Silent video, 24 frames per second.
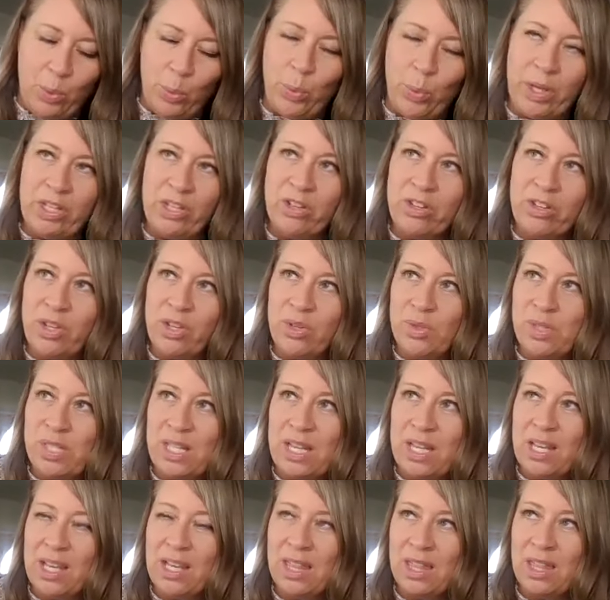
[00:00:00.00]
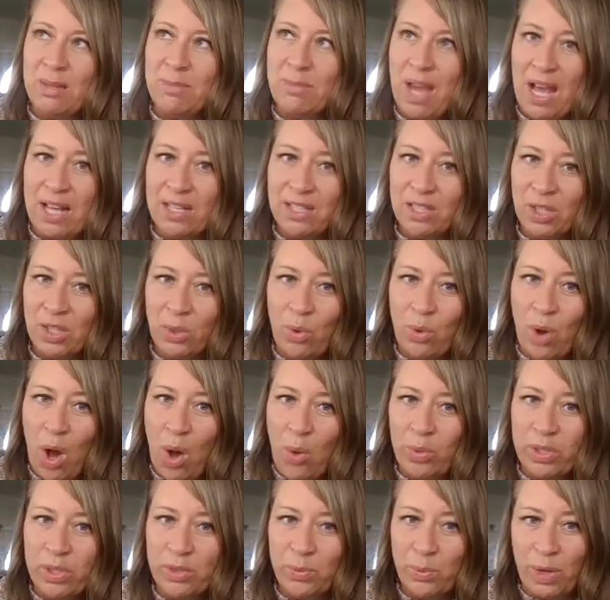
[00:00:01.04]
when you're using the mask, you
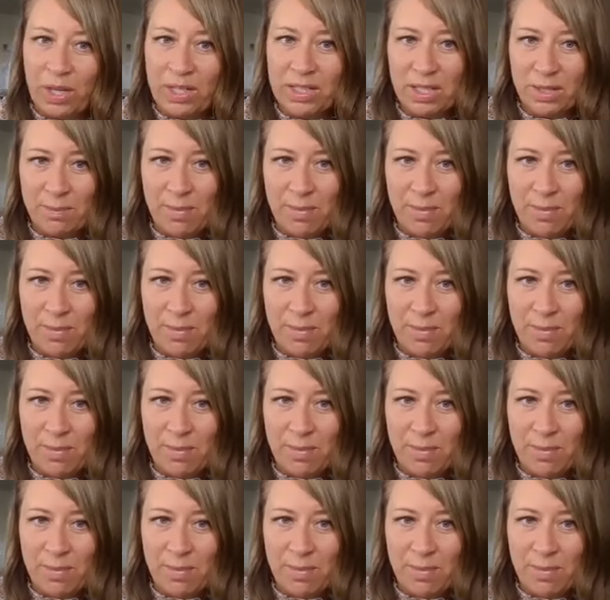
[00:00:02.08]
always want